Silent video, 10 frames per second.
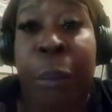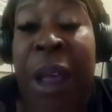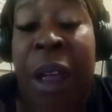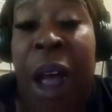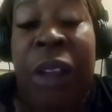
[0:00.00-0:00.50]

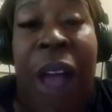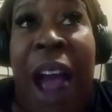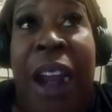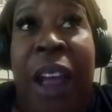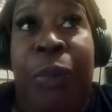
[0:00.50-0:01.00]
because
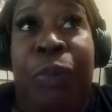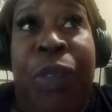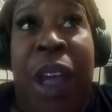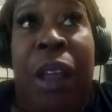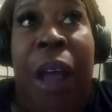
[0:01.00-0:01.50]
I didn't
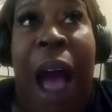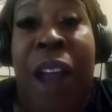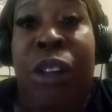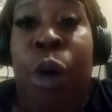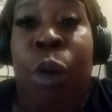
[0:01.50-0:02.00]
think
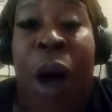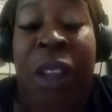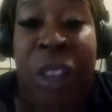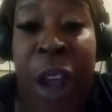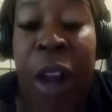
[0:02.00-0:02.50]
I knew
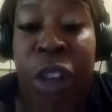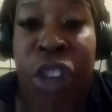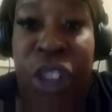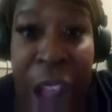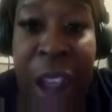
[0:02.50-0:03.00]
what
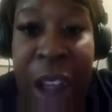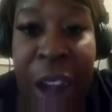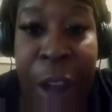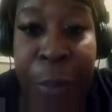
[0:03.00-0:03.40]
dealers did